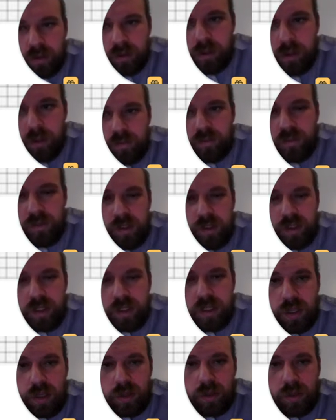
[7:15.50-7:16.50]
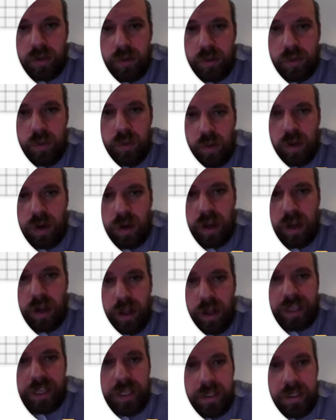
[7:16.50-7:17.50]
So Y,
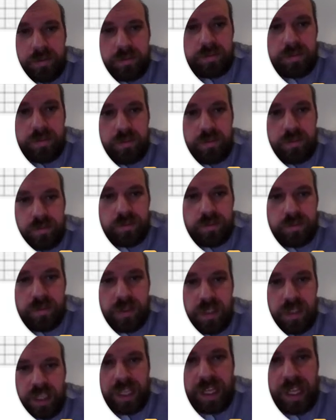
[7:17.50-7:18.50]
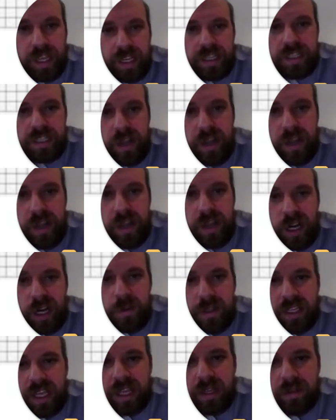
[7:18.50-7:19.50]
X, sorry about that.
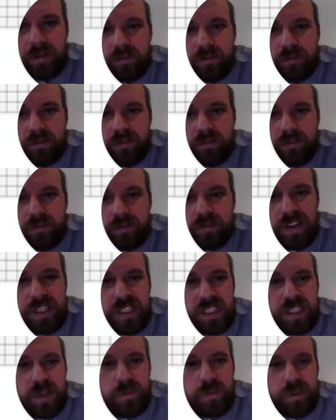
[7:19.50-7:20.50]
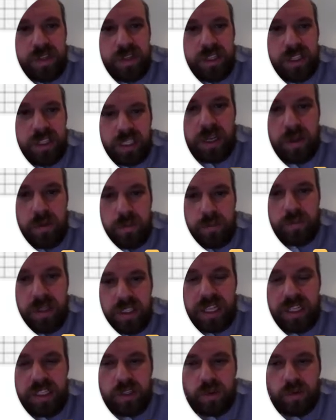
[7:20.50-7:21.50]
Must have hit something that went to that
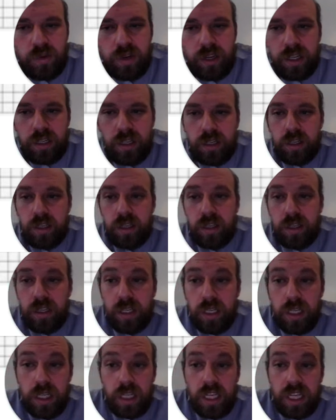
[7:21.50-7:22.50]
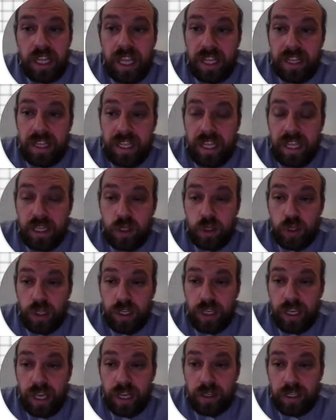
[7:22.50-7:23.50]
screen. And then you look at it,
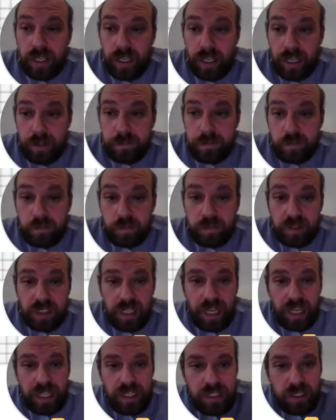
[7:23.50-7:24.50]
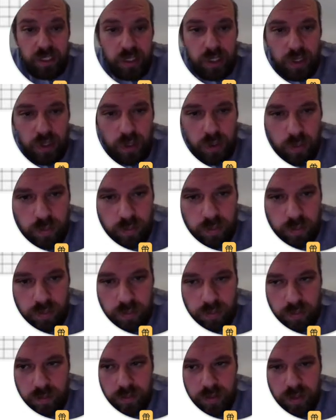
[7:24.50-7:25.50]
okay. At 2,
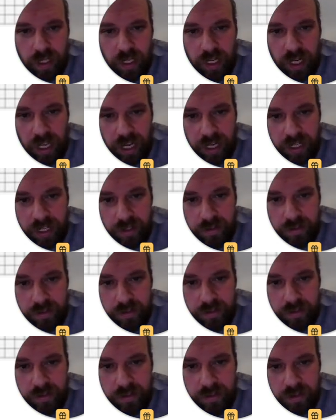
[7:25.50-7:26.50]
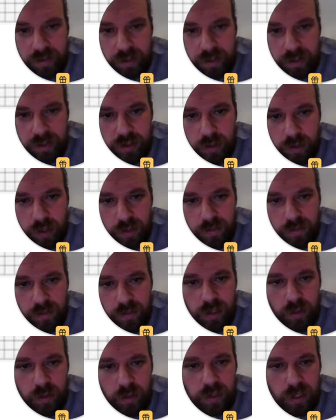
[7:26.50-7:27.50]
height of 2, you have a closed
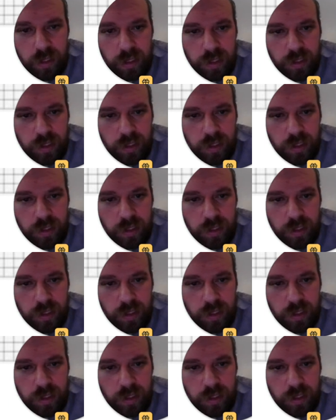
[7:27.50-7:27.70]
circle.